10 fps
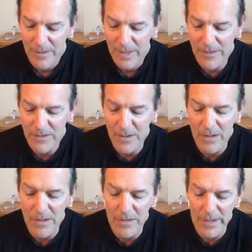I saw
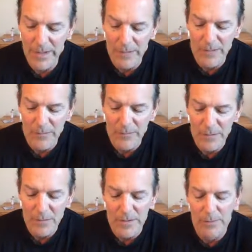how I had
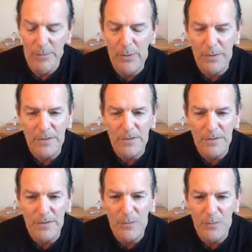confused the
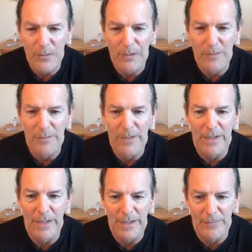person with the
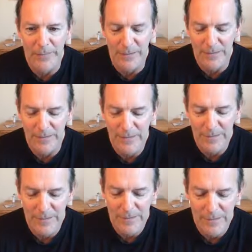behavior.
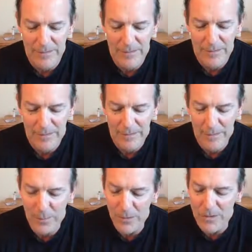The
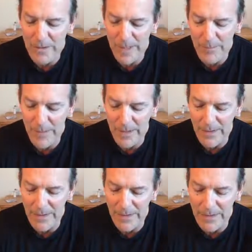person I met
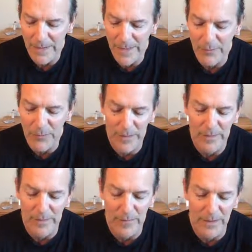in these
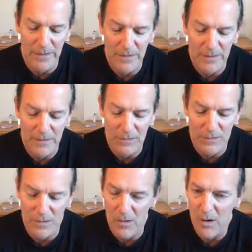time-traveling meditations
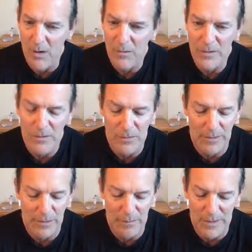was always
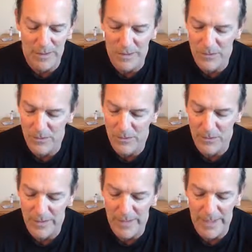doing the best he could
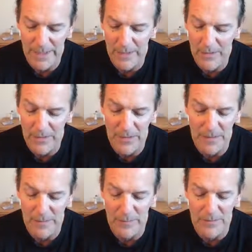with the hand he thought he
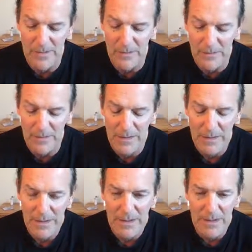had been dealt,
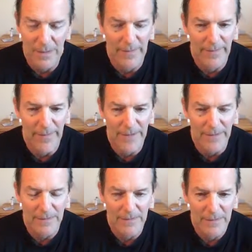and
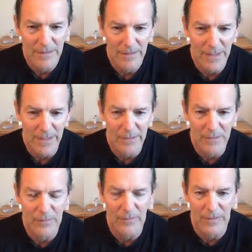that I
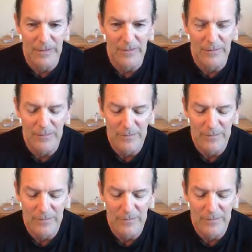could forgive.